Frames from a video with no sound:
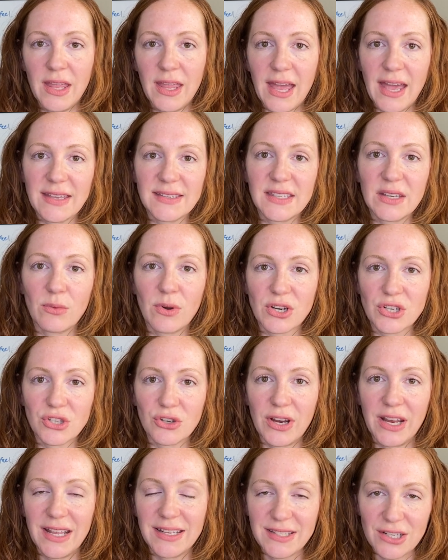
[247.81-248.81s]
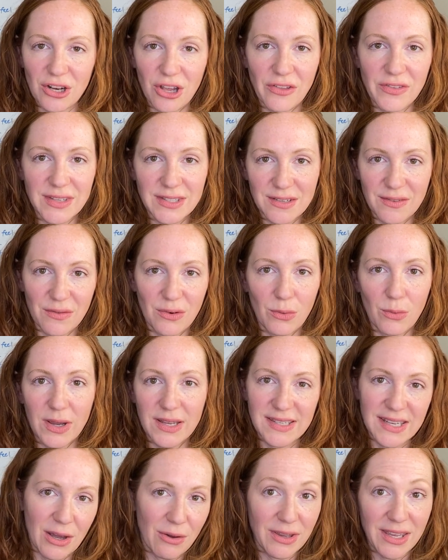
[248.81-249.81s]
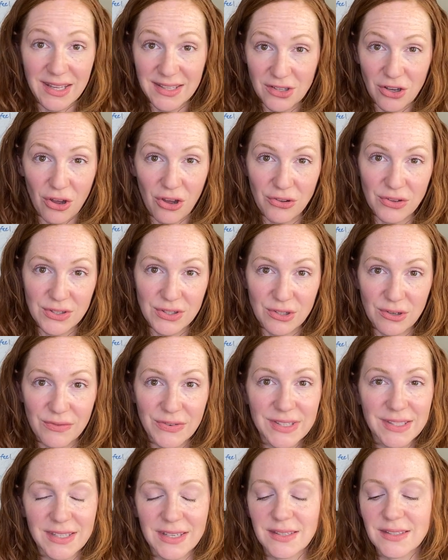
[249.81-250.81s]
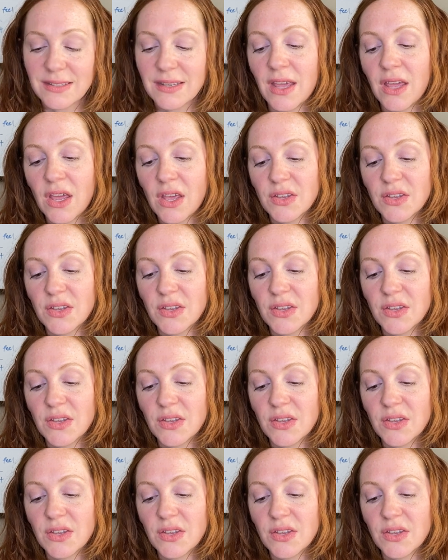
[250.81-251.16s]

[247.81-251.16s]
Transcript: as they wash their hands in all these different ways how it gets all the surfaces.